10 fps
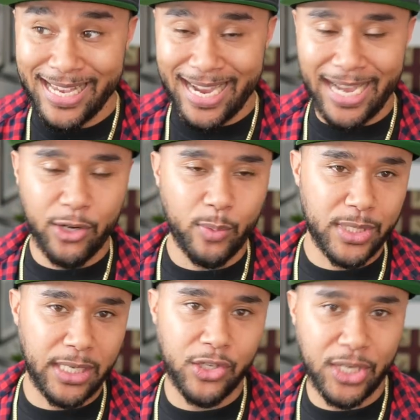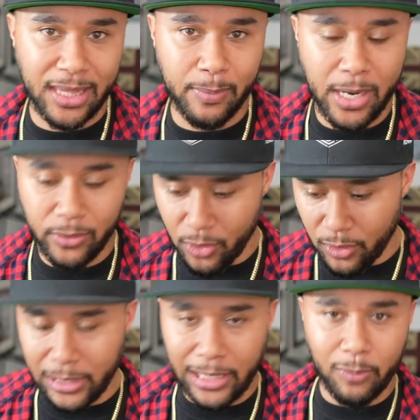100% check them out
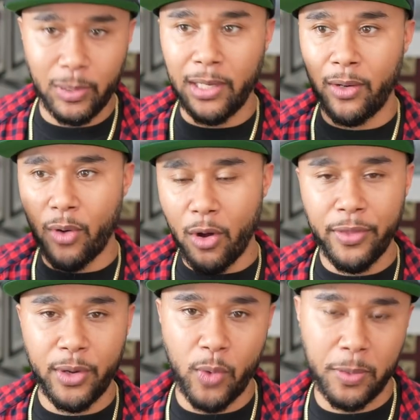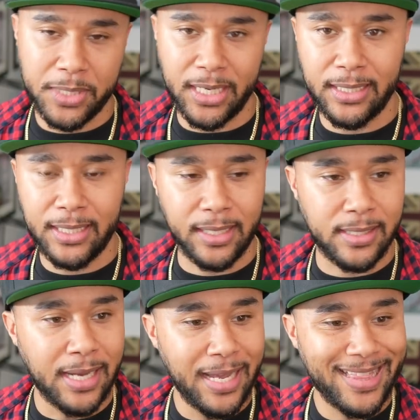on the link below on their website,
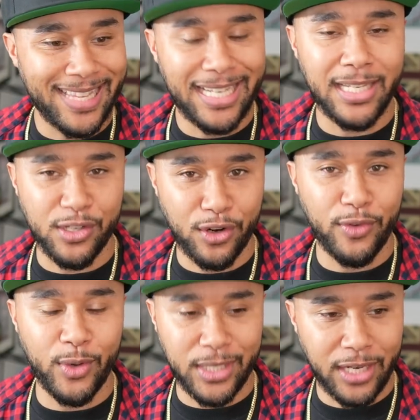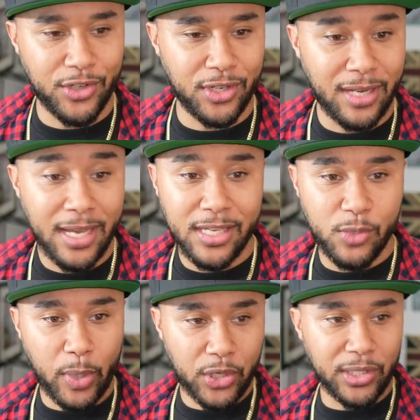because they deserve your attention,
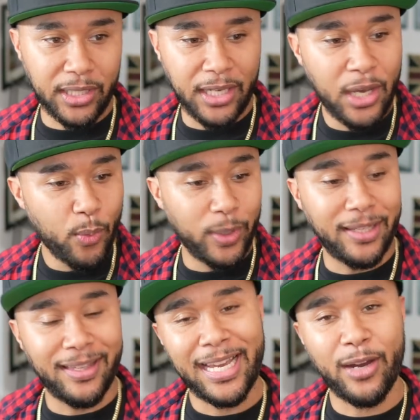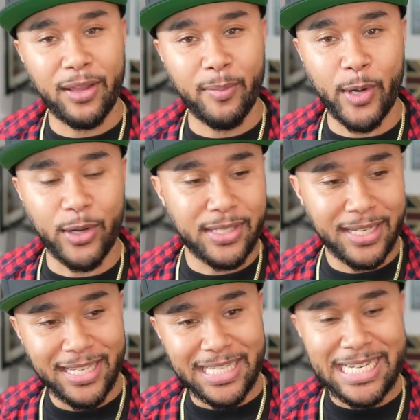especially when they think out of the box
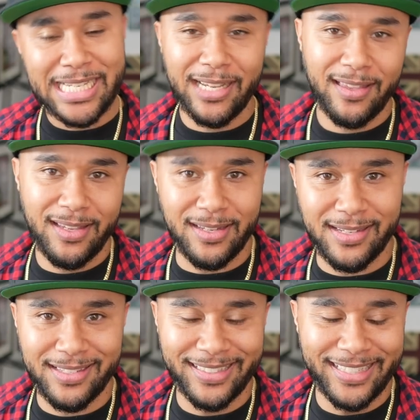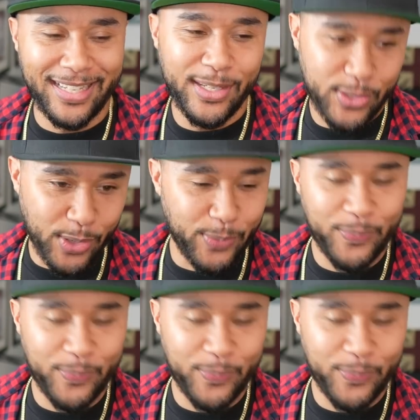just like this. So